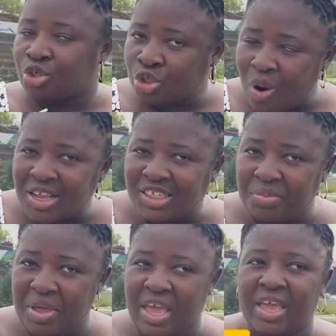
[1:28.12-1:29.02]
Trust
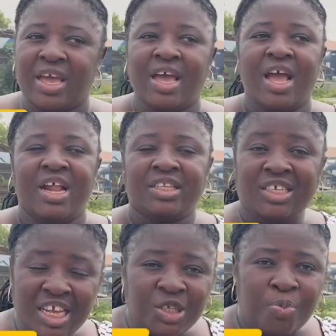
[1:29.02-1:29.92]
me,
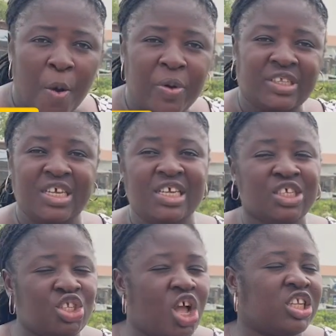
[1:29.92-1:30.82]
this property is
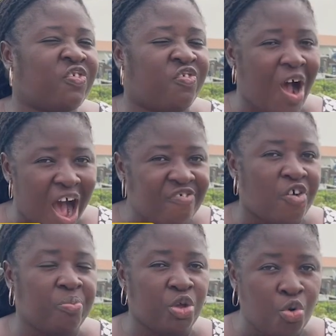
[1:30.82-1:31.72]
not far
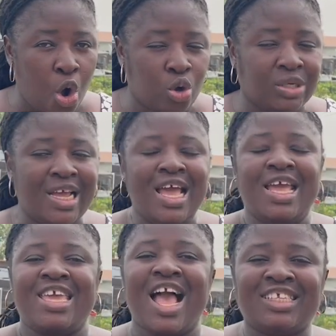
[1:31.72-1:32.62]
from the road.
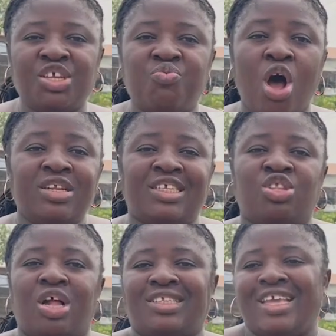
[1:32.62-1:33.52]
Yes, the road is
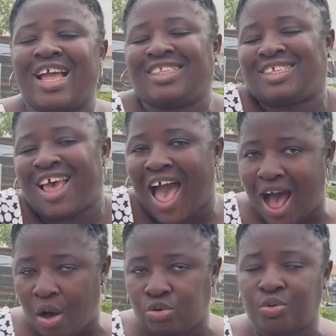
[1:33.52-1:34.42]
not yet
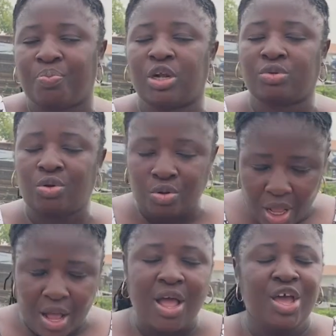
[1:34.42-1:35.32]
town, but
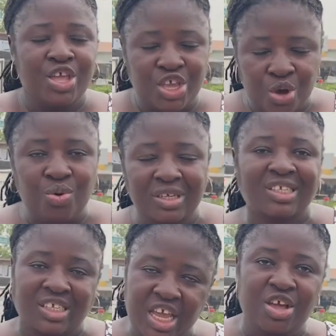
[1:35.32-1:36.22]
you will
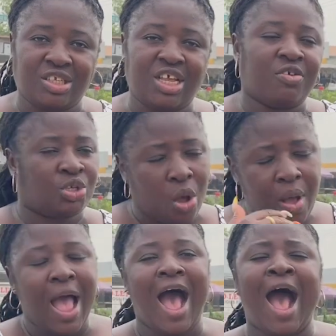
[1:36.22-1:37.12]
see yourself. So
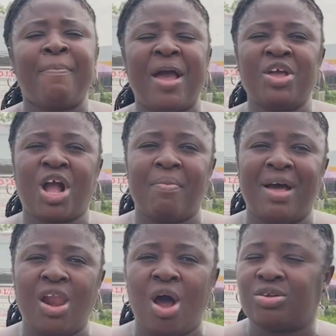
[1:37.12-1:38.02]
how about you come
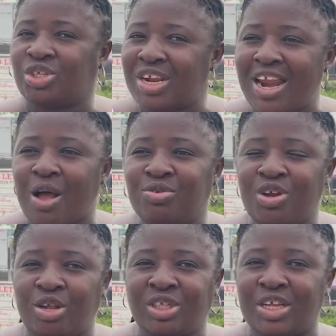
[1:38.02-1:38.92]
along so that I will
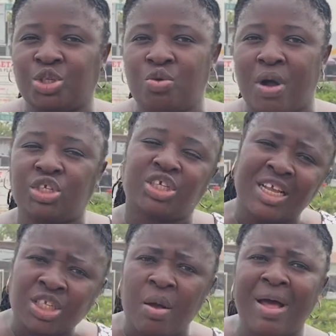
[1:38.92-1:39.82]
not say too much.
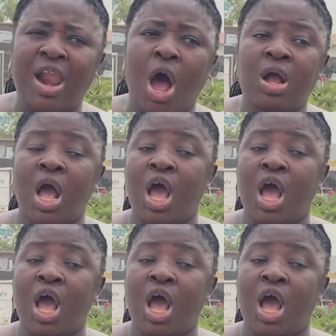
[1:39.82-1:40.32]
Just come along.